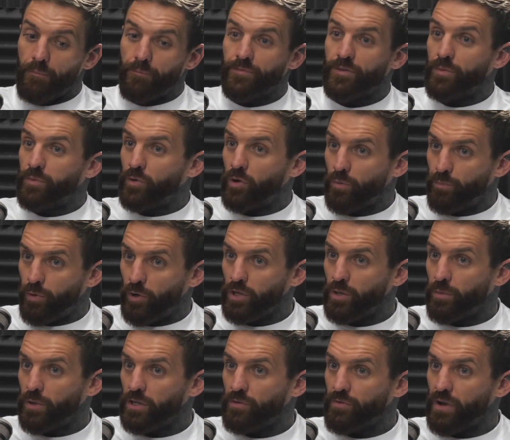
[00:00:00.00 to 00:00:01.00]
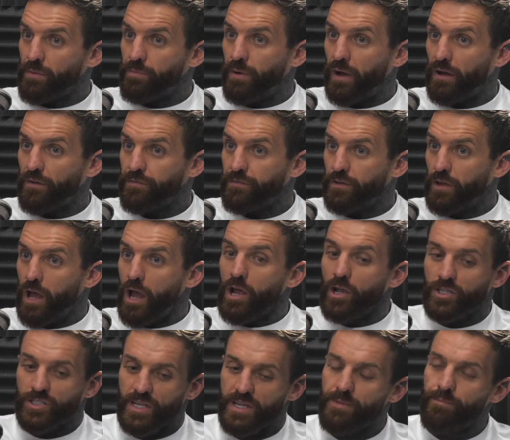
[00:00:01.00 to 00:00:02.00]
to put them on the right path. See,